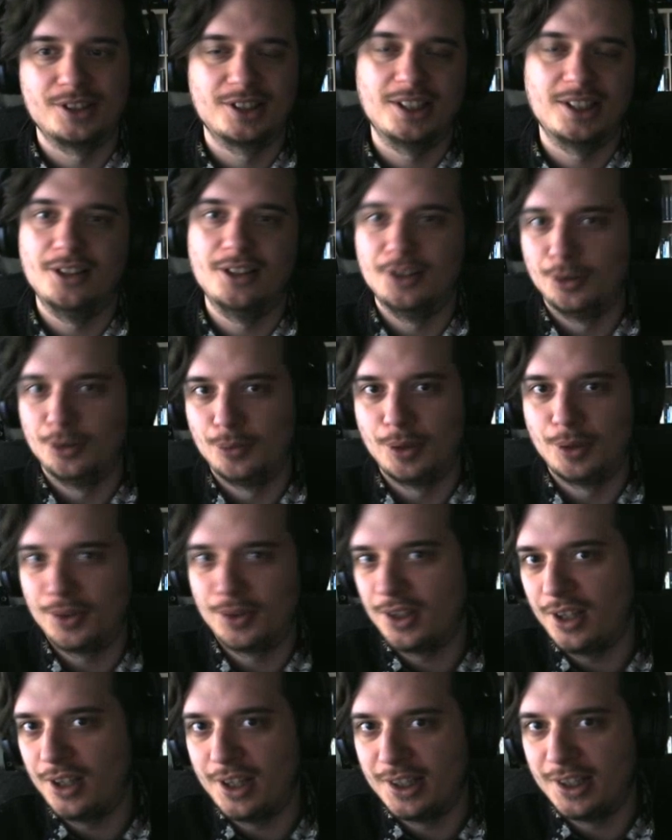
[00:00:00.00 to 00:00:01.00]
a little bit with the
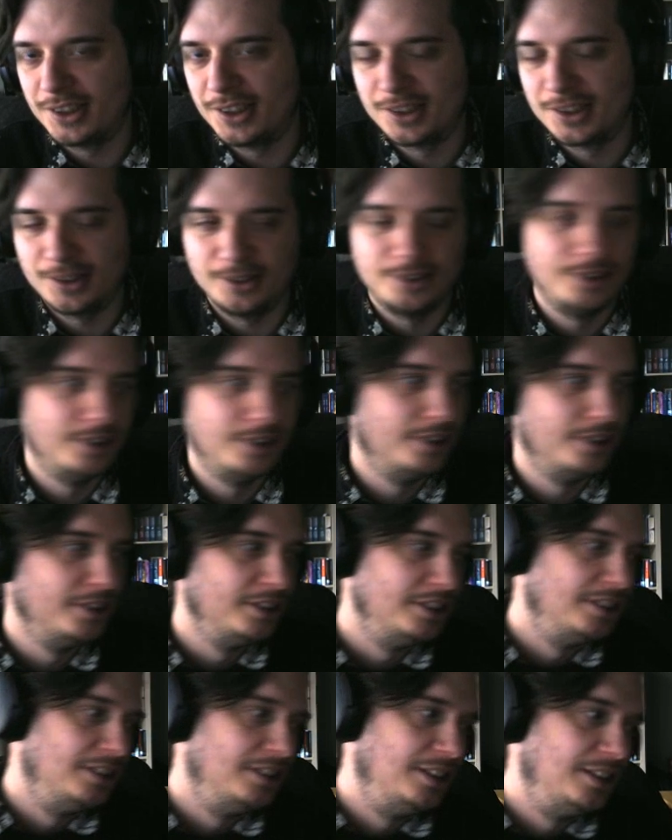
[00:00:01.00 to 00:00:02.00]
lights, so
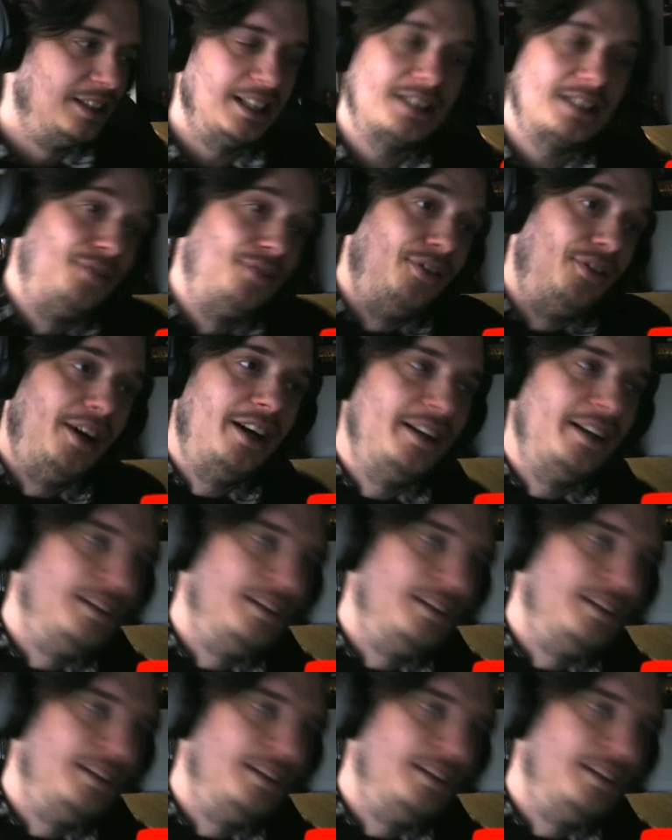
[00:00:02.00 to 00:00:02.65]
that's fine.